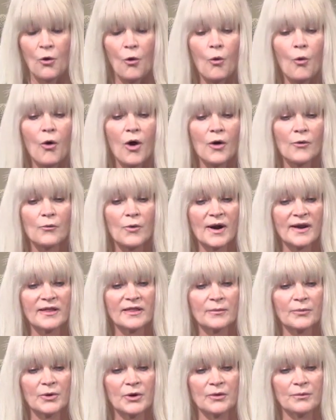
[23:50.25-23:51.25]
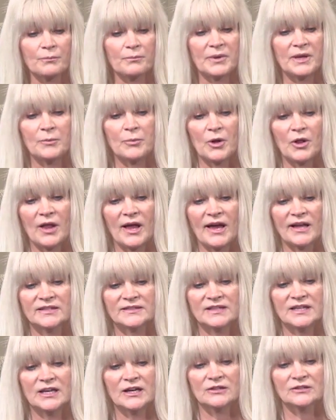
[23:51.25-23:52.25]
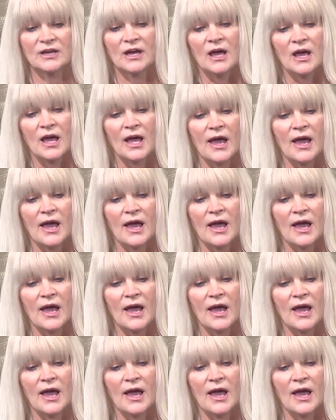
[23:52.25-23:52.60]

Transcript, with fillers: or one of the people has healed.